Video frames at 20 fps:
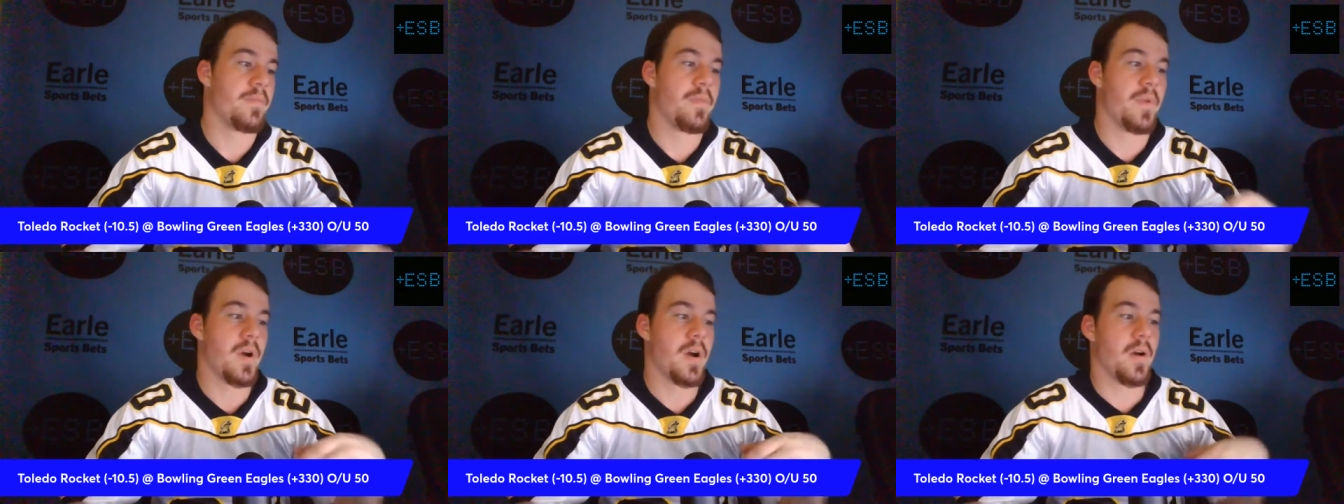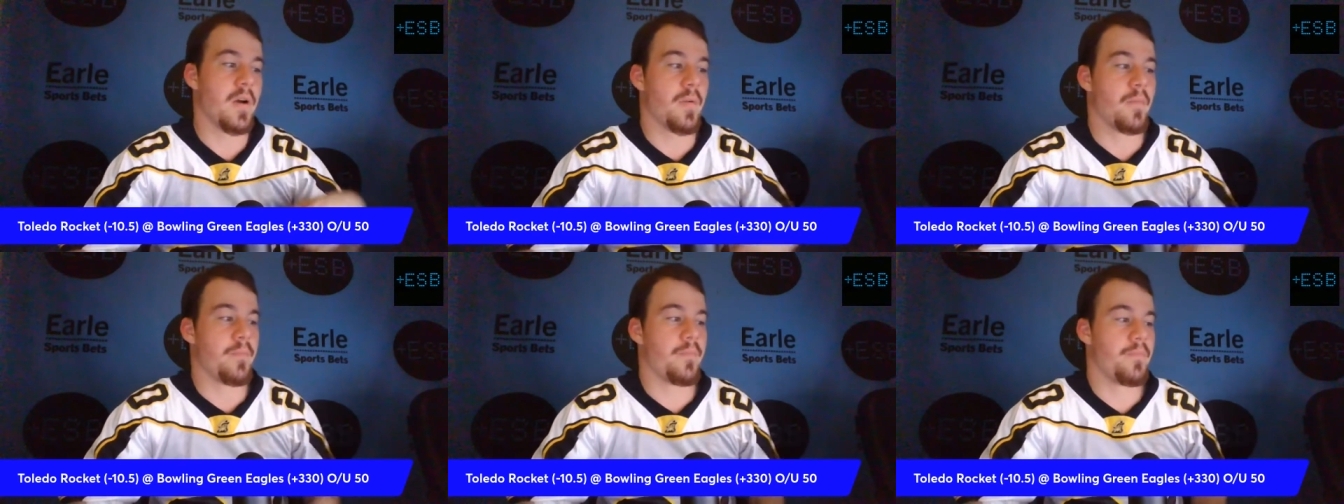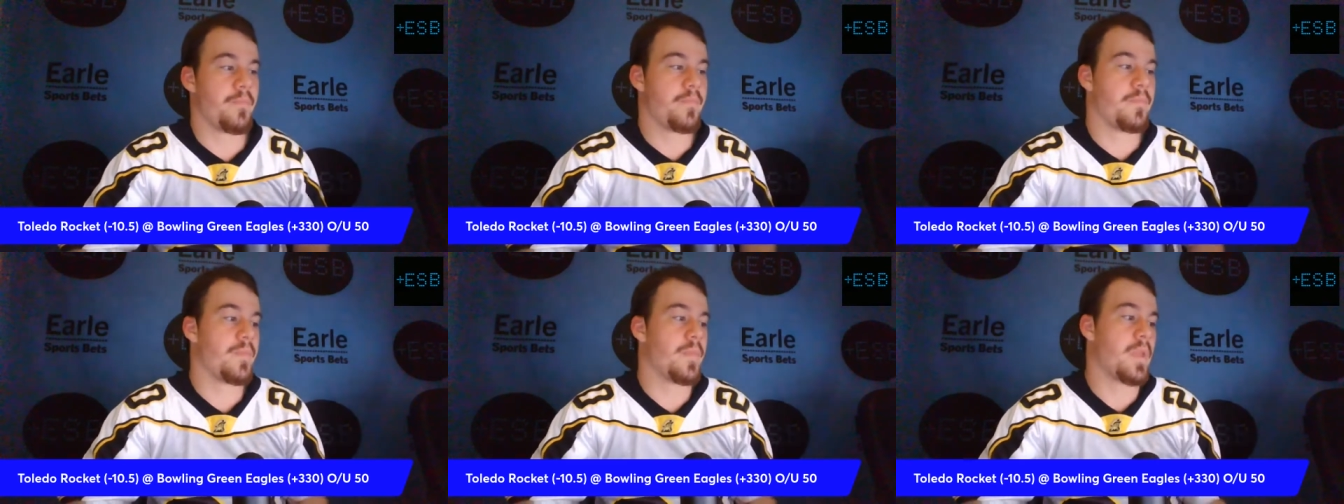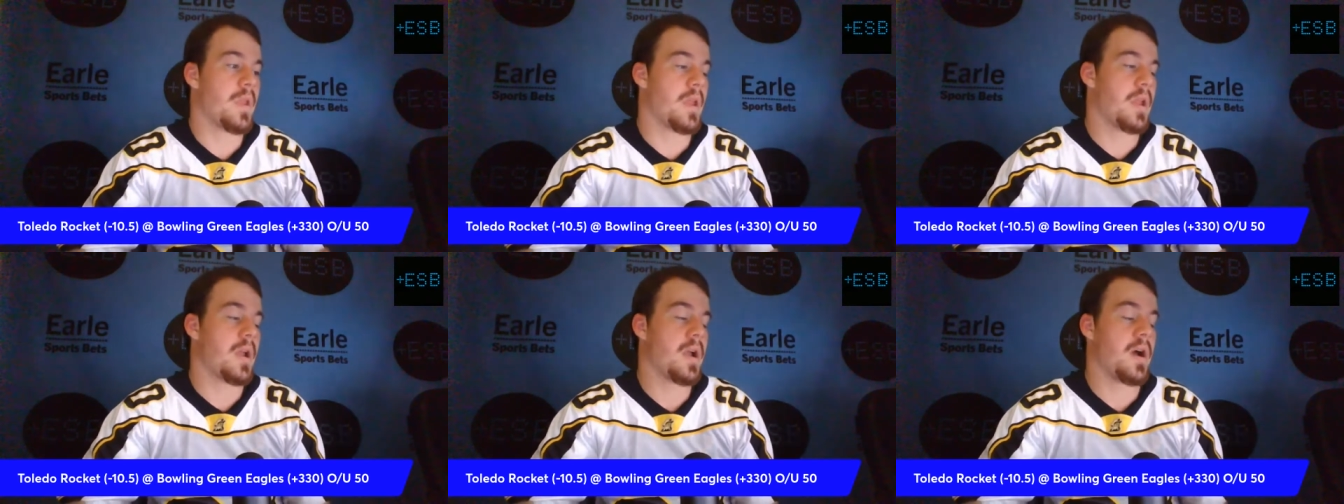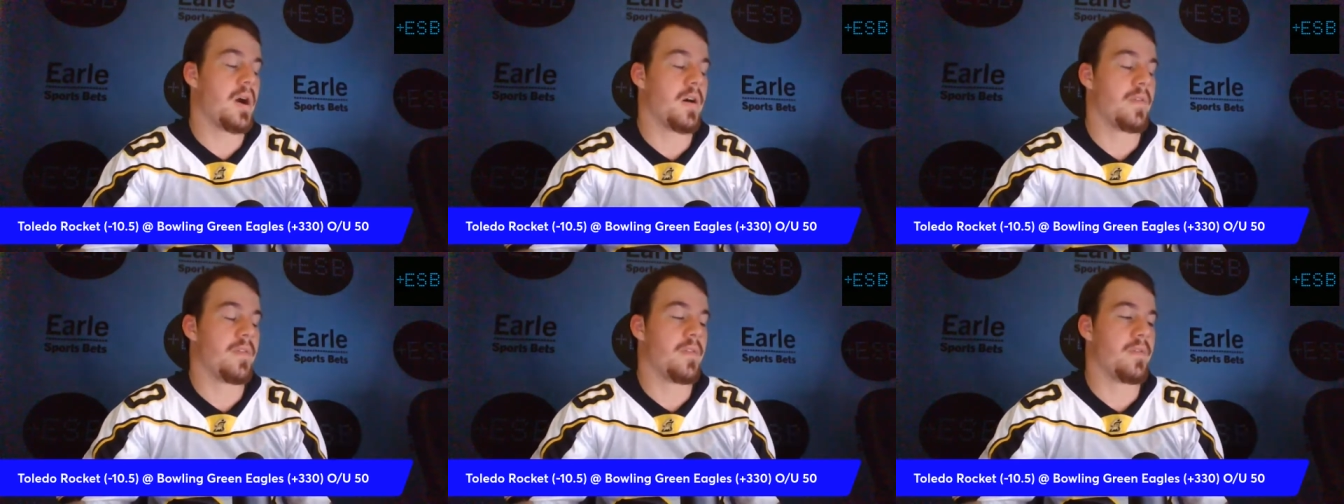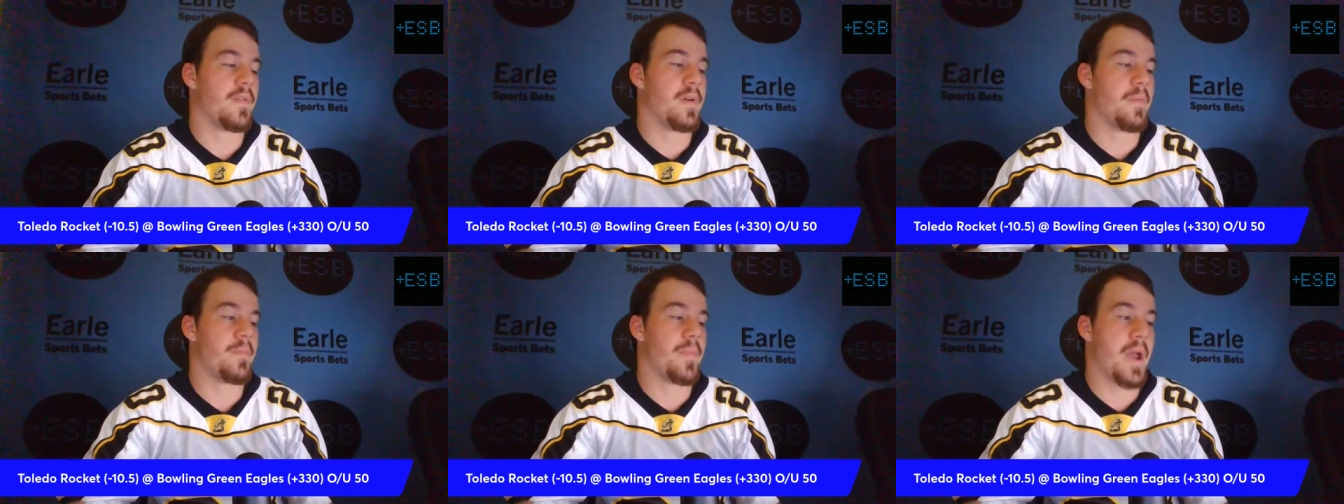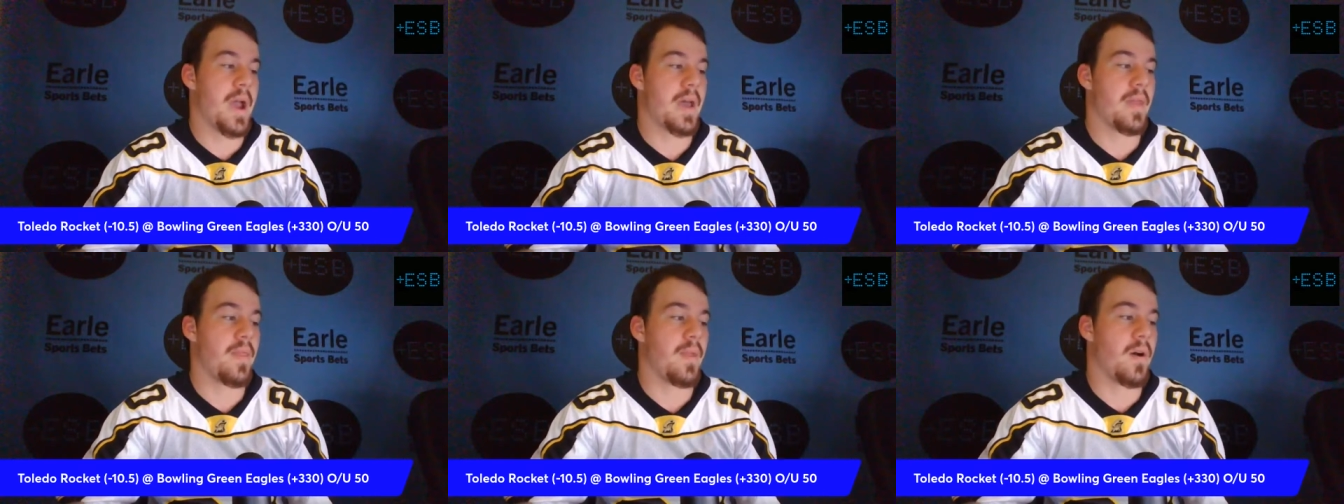a
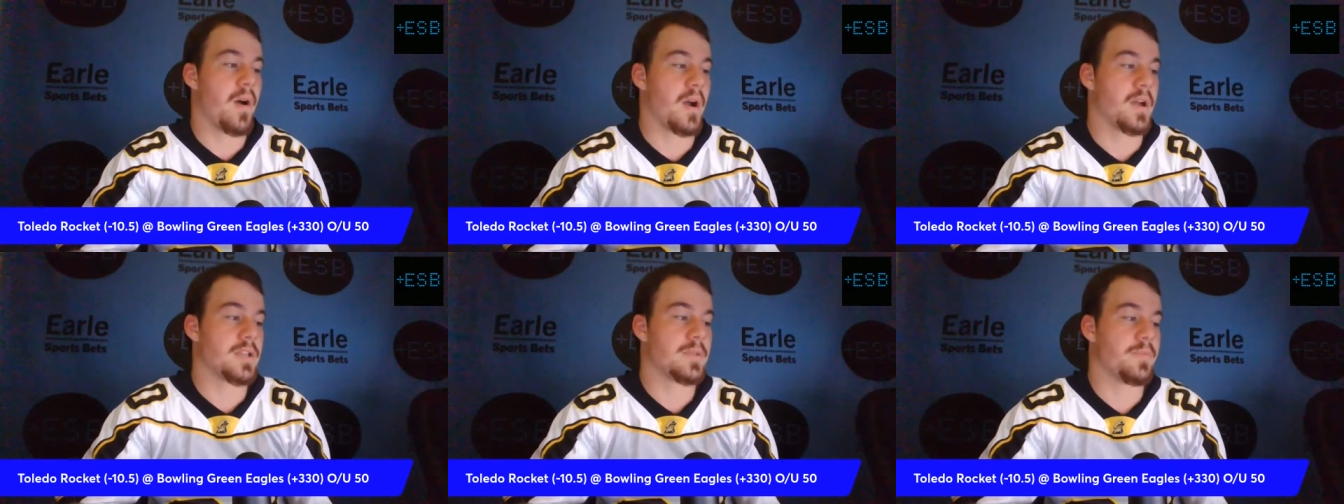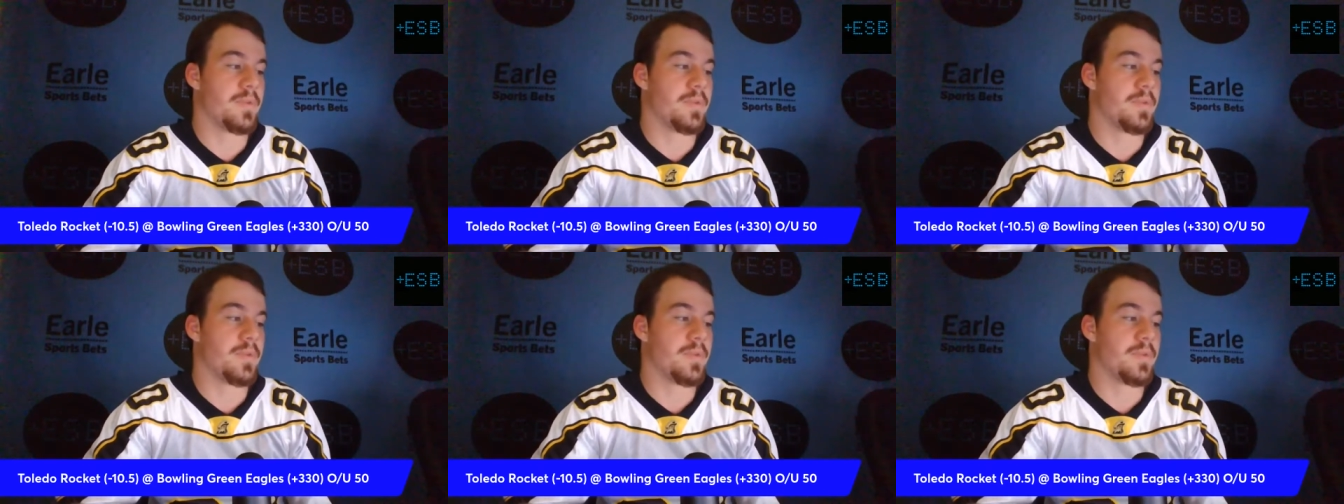bad loss,